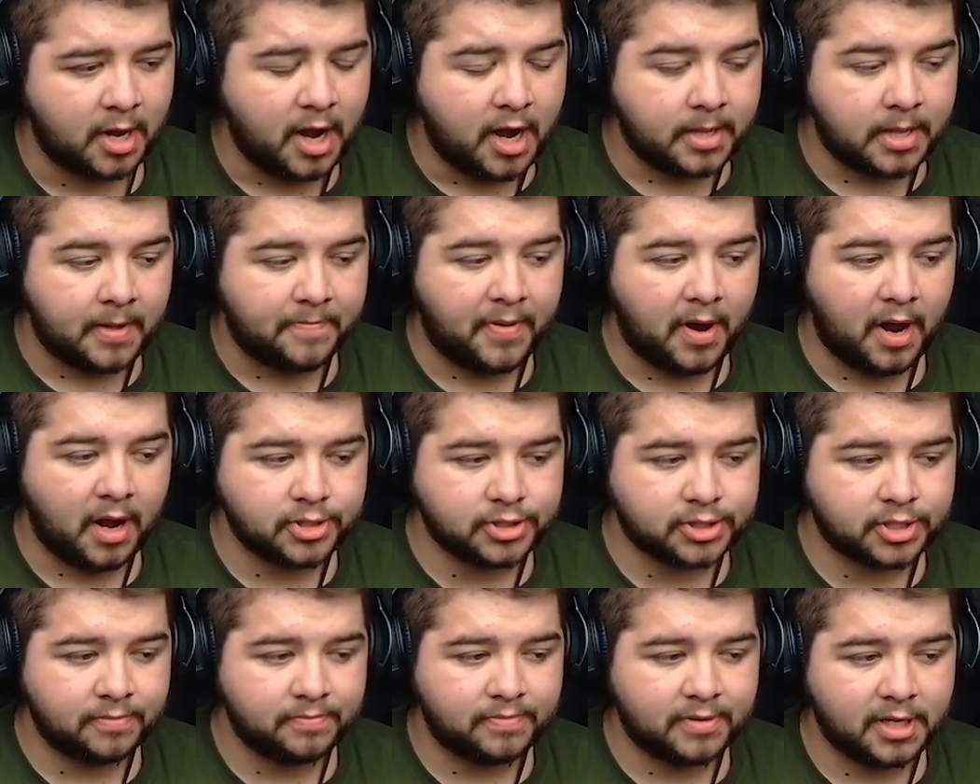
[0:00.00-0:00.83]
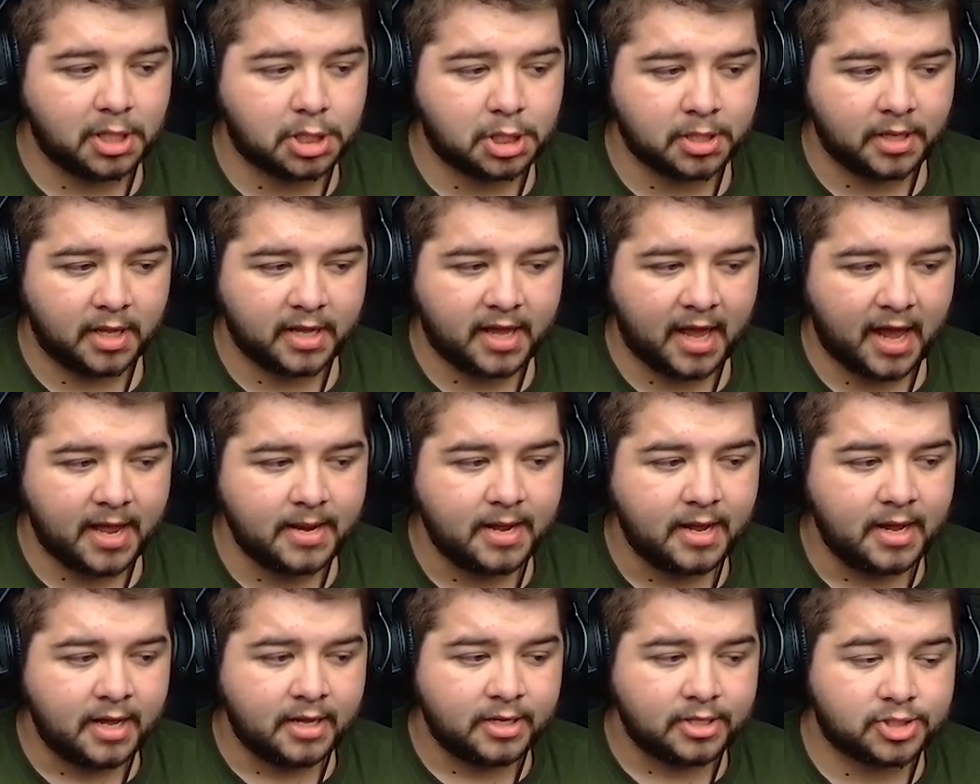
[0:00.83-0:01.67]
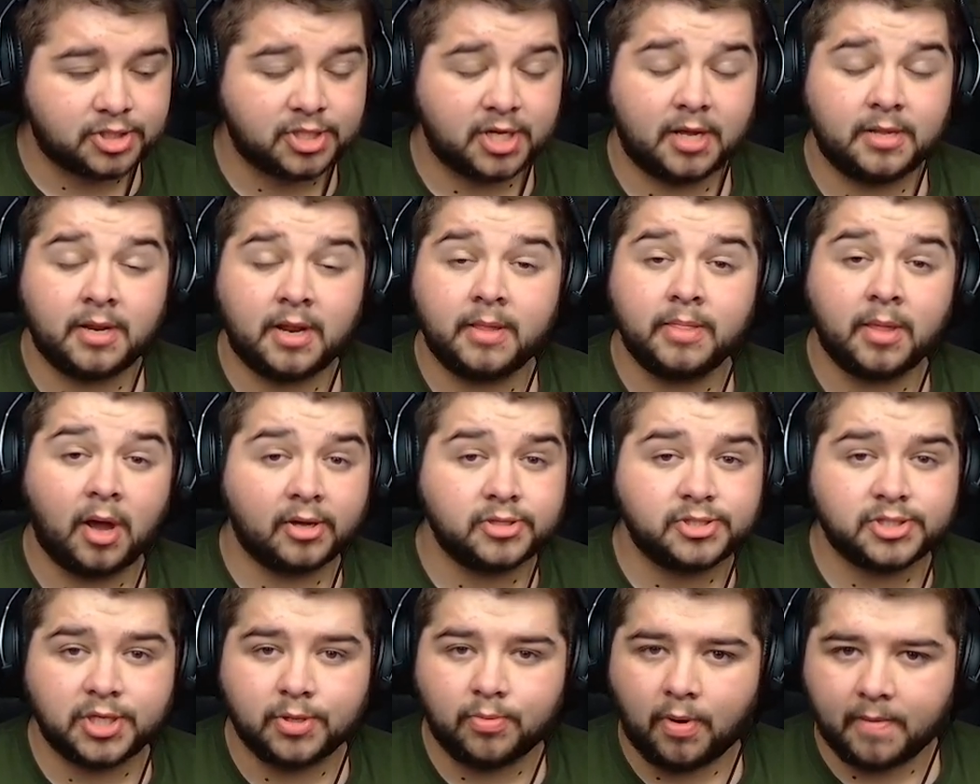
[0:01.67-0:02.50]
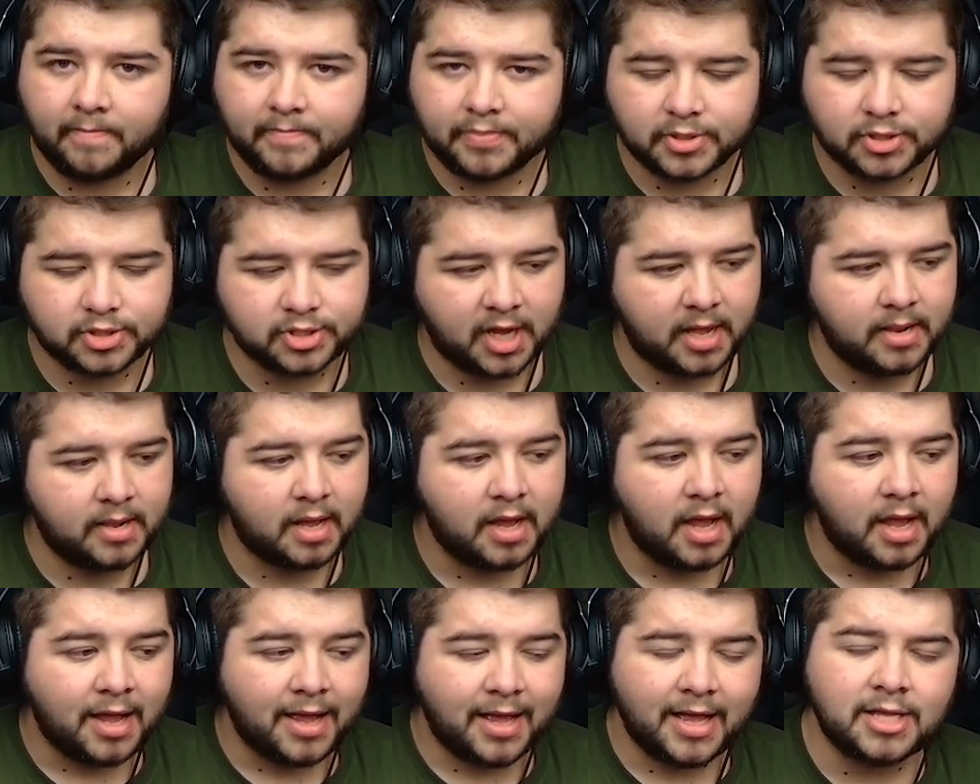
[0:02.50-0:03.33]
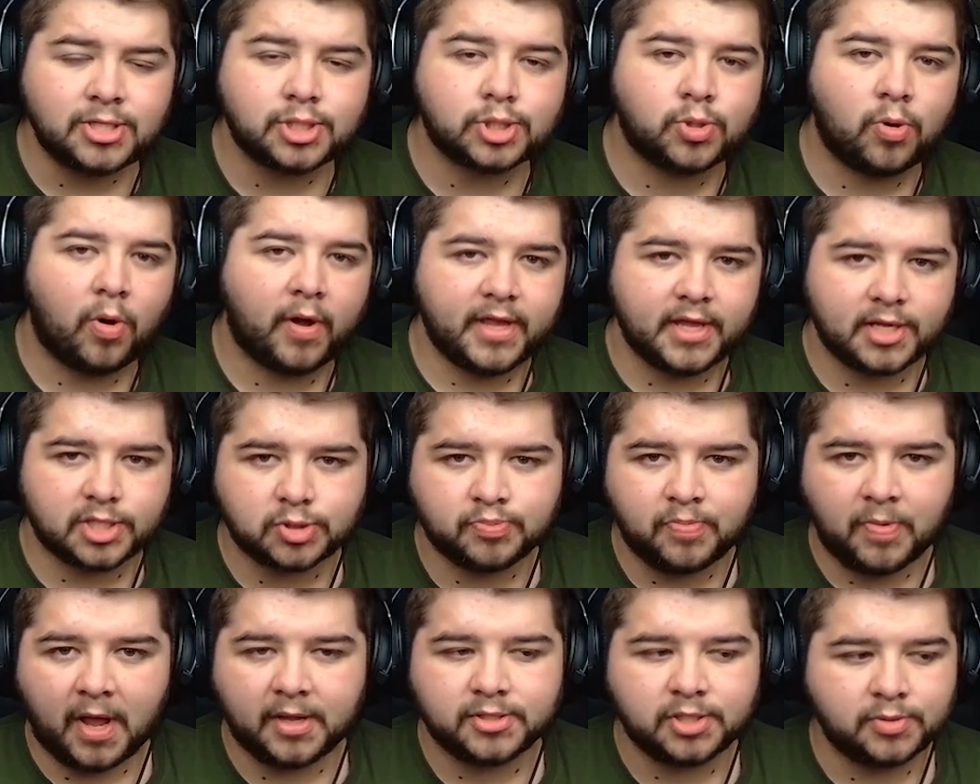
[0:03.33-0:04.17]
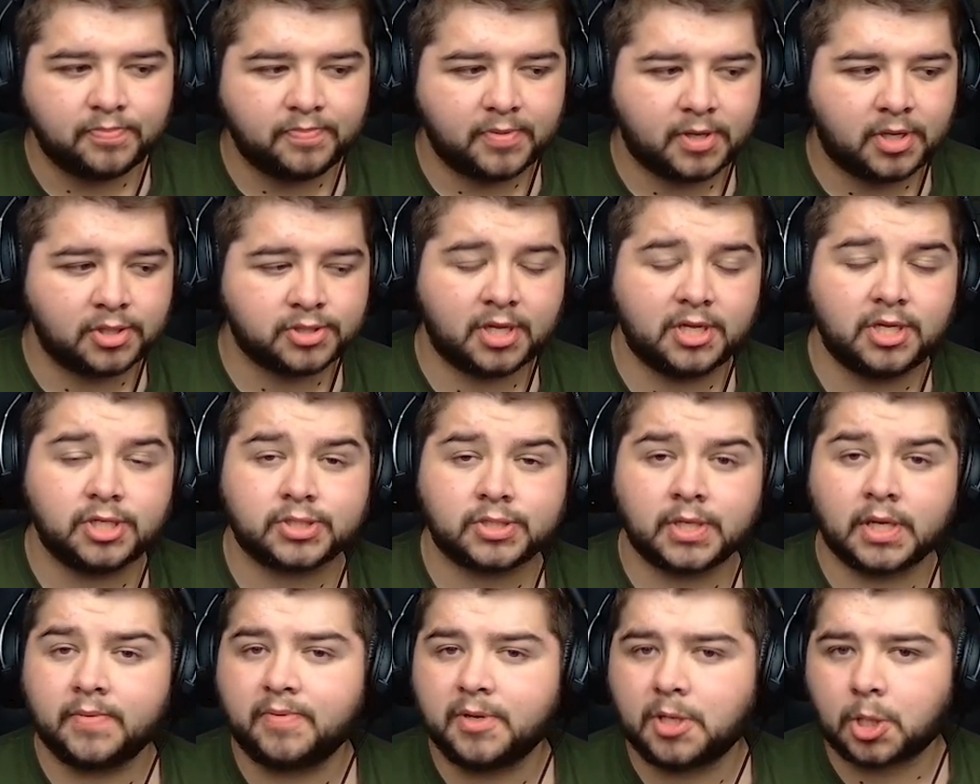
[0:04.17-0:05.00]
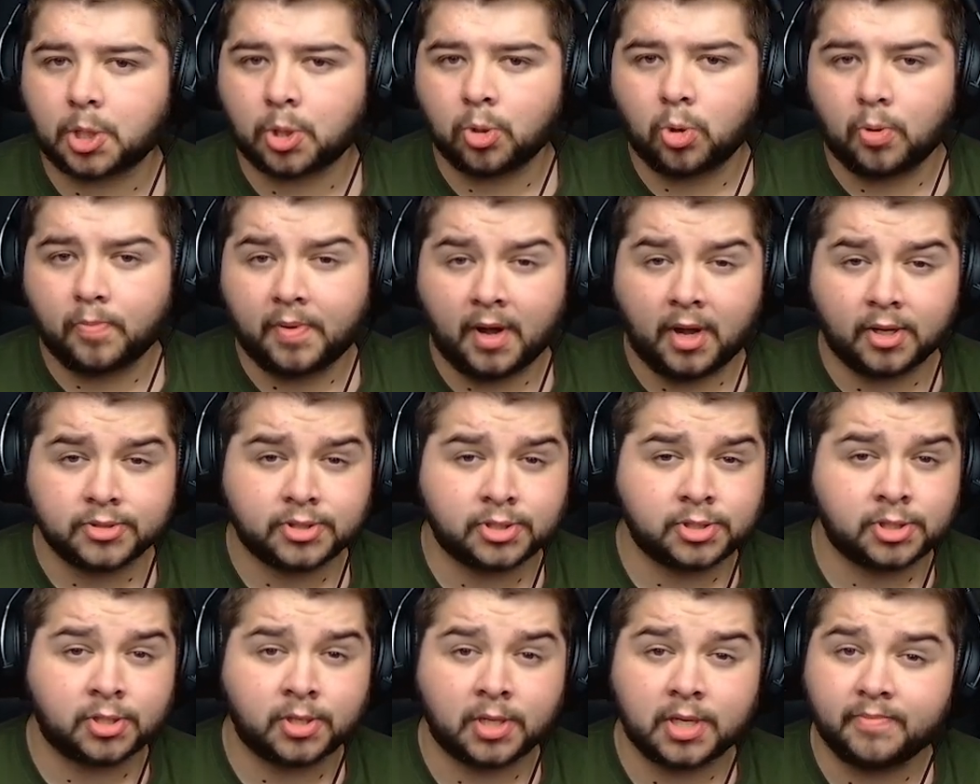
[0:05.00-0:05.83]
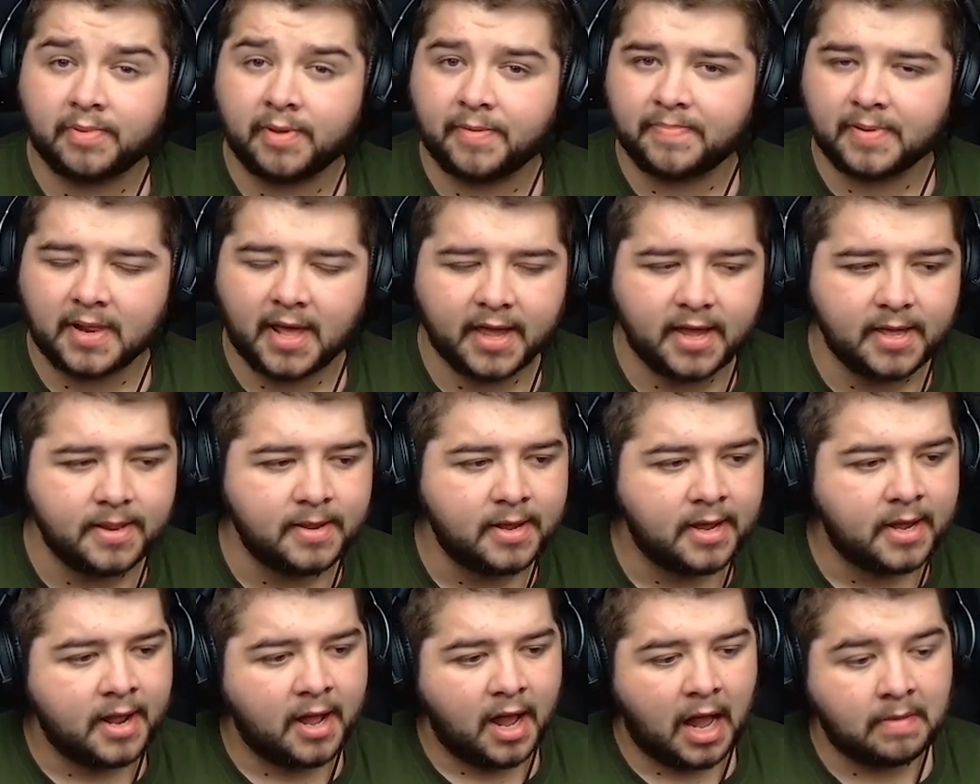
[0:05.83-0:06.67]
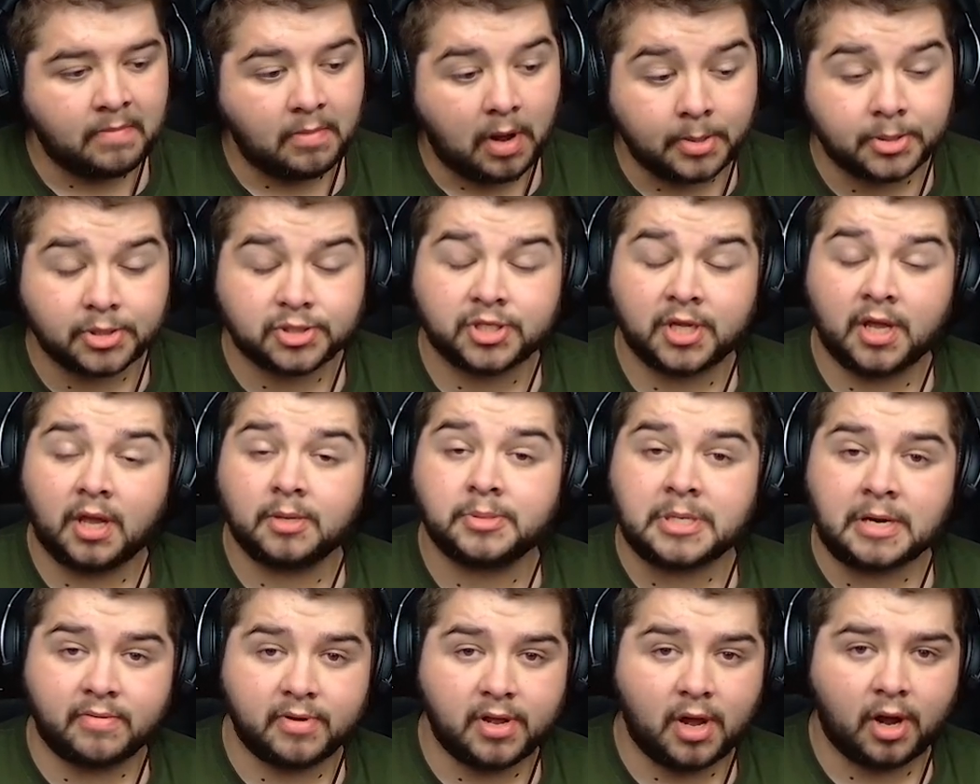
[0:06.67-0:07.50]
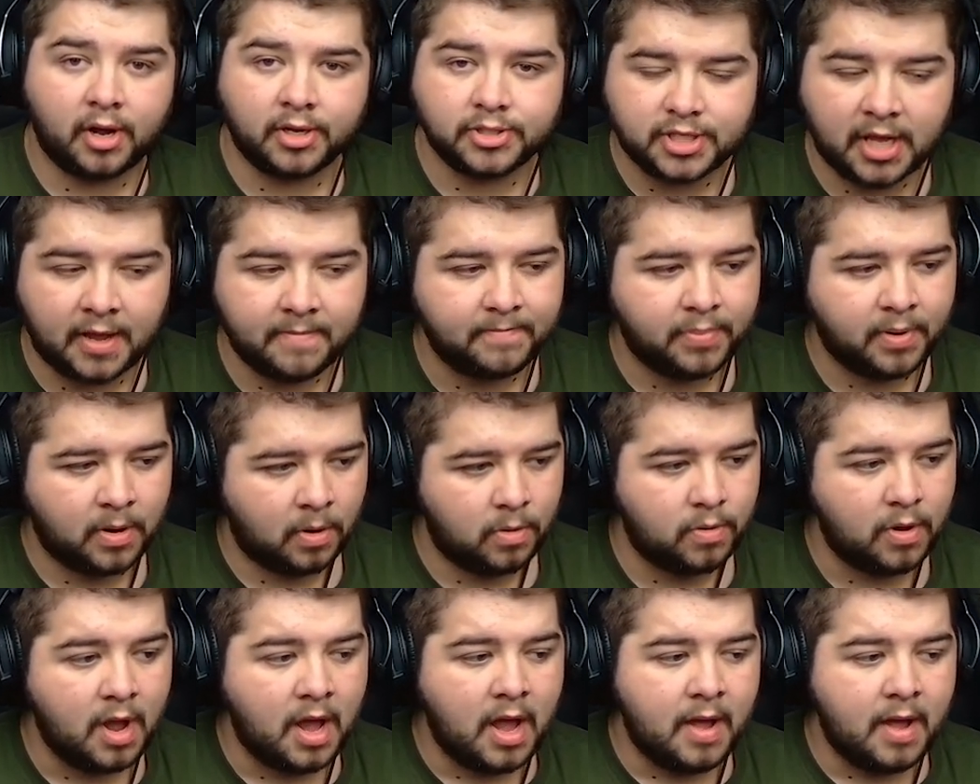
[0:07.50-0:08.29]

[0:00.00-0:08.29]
The pass completion, again, sitting at 91% is quite expected because it is going to be short passes you're going to be playing. And obviously at a very high tempo.